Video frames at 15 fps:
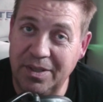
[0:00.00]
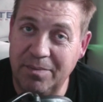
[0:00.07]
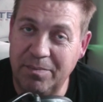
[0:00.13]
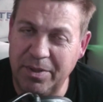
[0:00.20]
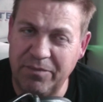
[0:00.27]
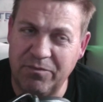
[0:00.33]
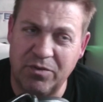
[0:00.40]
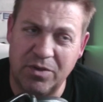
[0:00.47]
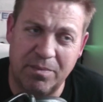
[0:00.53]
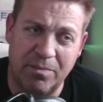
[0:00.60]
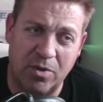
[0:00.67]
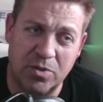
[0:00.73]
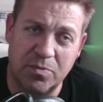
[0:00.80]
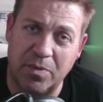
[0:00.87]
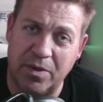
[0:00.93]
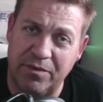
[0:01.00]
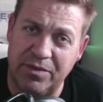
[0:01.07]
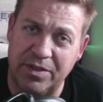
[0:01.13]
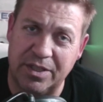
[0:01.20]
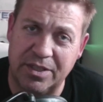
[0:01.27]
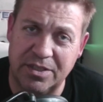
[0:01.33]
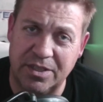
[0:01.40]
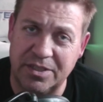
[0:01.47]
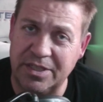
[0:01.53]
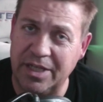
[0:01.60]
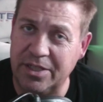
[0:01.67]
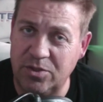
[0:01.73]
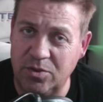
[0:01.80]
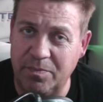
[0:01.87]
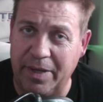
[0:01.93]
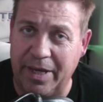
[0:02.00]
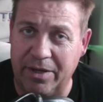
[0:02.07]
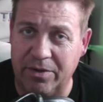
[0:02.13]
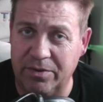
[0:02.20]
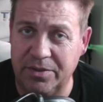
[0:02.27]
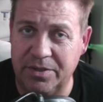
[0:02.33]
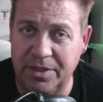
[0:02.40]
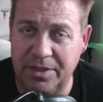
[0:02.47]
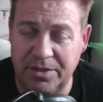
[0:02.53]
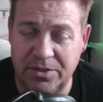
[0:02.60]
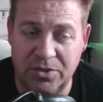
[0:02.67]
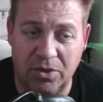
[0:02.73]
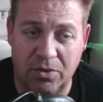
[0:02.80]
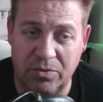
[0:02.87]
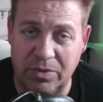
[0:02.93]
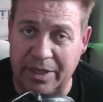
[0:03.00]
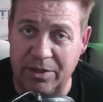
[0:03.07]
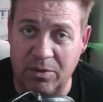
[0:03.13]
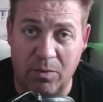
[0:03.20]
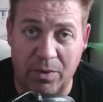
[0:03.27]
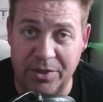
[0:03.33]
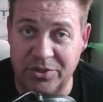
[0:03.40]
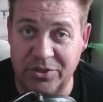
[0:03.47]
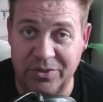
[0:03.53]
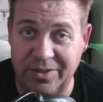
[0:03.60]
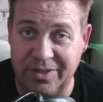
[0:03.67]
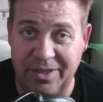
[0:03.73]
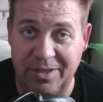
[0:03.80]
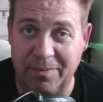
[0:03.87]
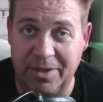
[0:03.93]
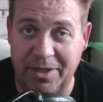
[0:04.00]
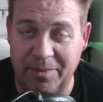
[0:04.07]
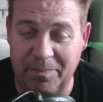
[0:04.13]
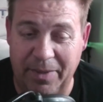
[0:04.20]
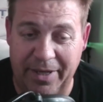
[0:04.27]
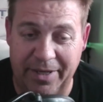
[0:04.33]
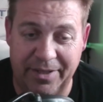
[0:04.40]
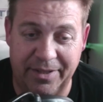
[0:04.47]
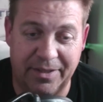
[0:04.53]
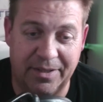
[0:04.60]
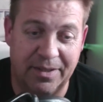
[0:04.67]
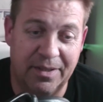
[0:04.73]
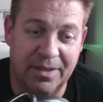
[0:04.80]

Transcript: But for the most part, everything is, it's not too bad or anything. So I don't want anybody to panic.